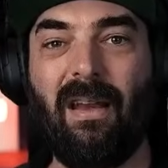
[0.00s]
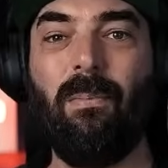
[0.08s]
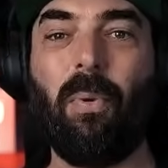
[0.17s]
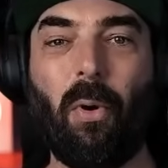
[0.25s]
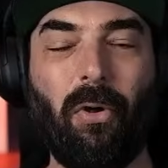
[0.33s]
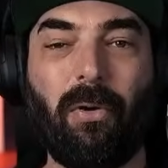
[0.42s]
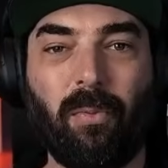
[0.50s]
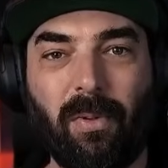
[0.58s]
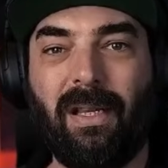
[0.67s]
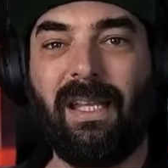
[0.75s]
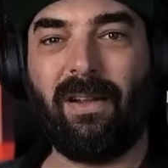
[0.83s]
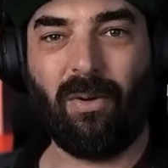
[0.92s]
in bulk
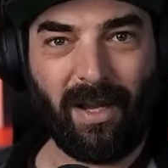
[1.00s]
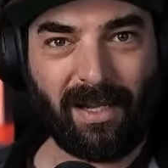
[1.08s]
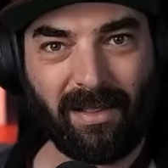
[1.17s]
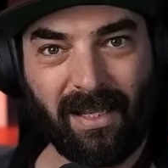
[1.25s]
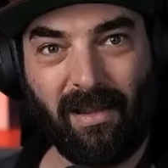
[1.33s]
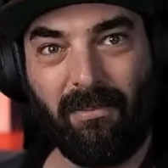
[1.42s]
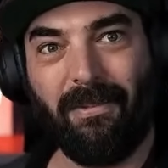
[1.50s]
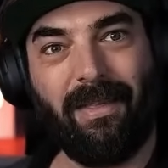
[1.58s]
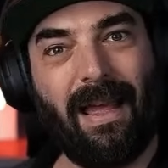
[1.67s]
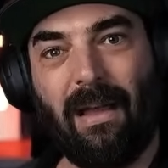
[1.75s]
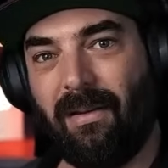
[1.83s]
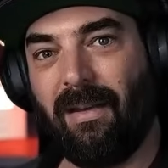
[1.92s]
really quickly
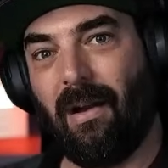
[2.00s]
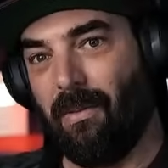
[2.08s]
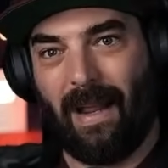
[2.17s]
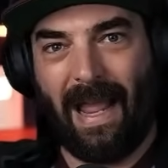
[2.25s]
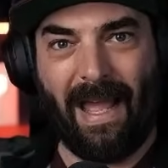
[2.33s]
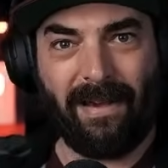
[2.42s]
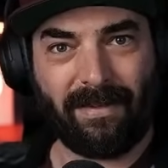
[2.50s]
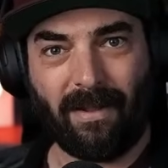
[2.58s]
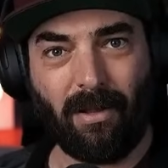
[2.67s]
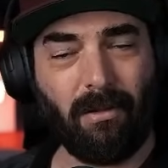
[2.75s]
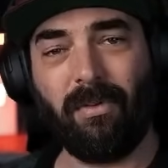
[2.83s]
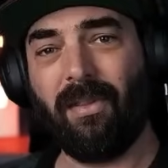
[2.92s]
without, you know, ads
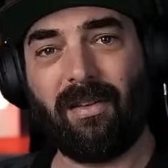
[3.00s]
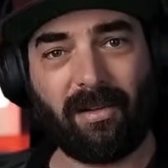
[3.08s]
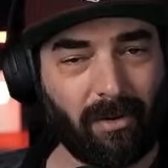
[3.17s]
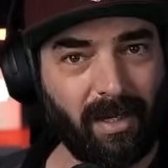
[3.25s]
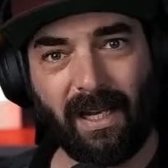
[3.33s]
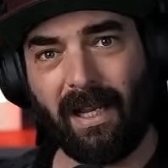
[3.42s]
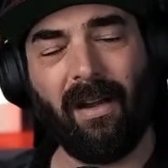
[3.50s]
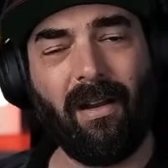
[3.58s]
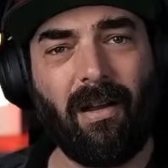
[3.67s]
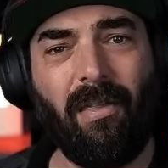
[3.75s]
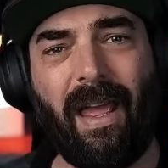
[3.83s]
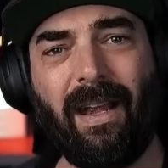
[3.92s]
all over the screen and
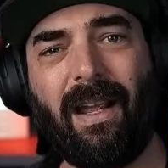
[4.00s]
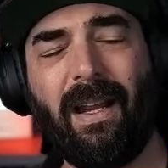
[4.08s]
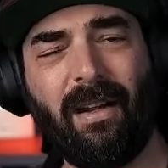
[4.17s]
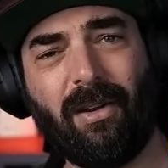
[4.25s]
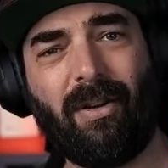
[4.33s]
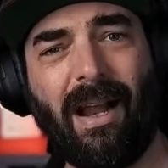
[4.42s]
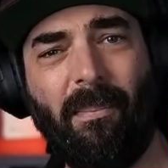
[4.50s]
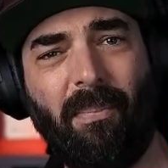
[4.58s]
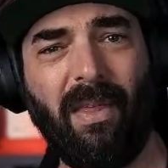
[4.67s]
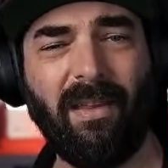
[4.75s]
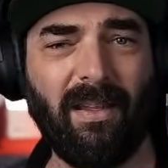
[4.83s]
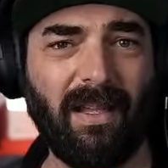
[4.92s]
all that kind of crap
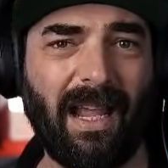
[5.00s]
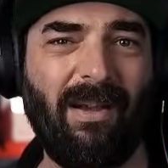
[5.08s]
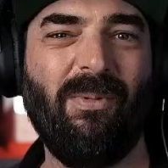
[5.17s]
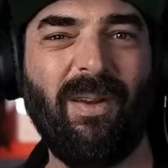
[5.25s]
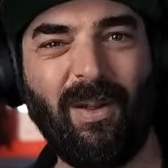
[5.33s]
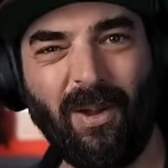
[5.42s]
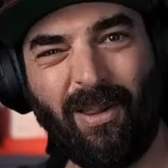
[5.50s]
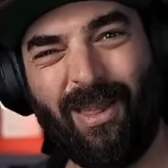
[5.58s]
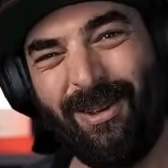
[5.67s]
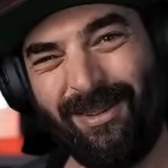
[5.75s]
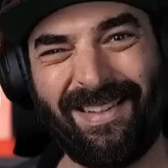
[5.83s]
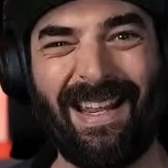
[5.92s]
that you get when you go
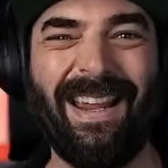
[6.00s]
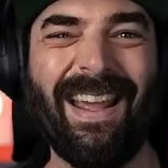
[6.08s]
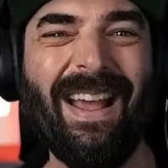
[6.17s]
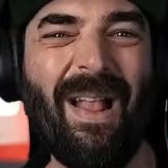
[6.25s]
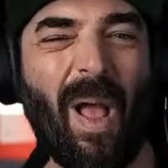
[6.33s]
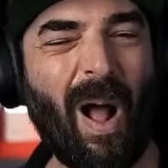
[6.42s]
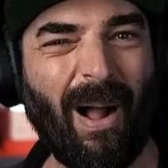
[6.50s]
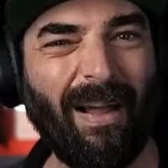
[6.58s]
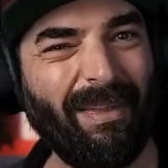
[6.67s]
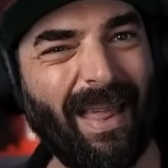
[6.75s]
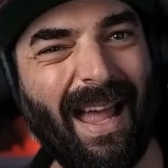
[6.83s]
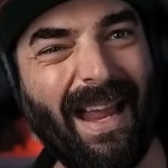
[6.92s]
to those like
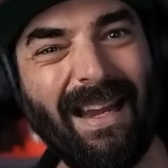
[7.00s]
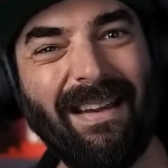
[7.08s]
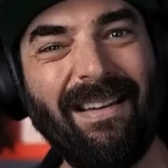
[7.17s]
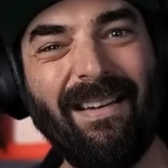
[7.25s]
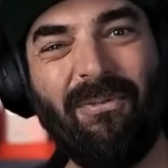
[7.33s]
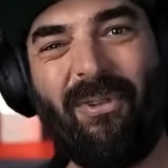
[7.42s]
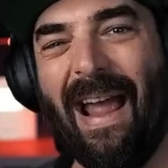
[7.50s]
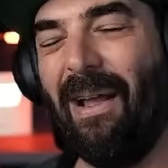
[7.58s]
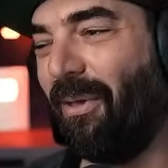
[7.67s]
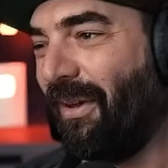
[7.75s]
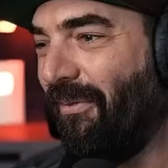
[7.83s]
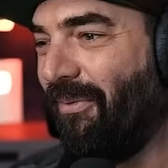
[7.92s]
online
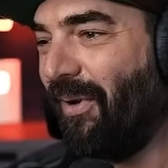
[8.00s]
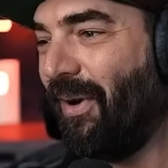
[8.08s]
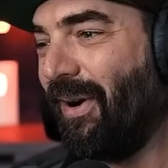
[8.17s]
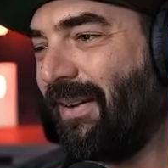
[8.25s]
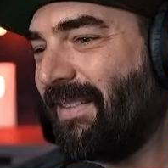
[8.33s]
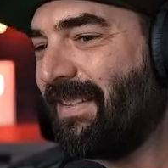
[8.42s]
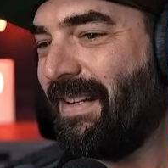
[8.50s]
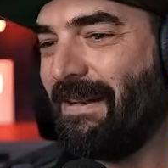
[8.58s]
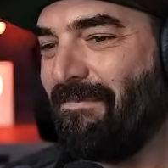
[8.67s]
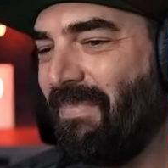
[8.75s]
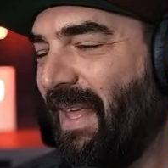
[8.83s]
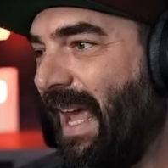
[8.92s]
file converters.
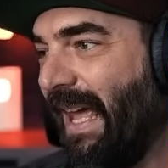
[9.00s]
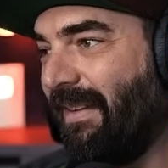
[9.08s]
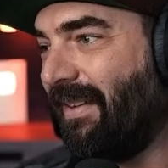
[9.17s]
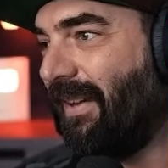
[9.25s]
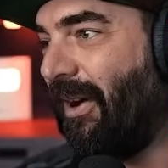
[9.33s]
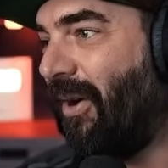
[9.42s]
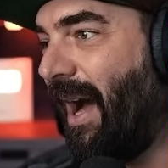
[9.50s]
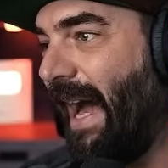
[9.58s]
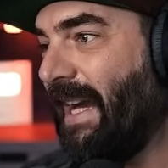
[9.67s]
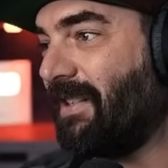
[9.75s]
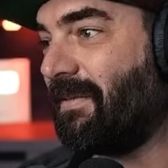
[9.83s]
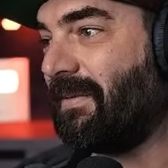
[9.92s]
And so
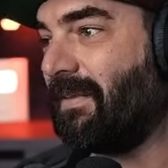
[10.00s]
I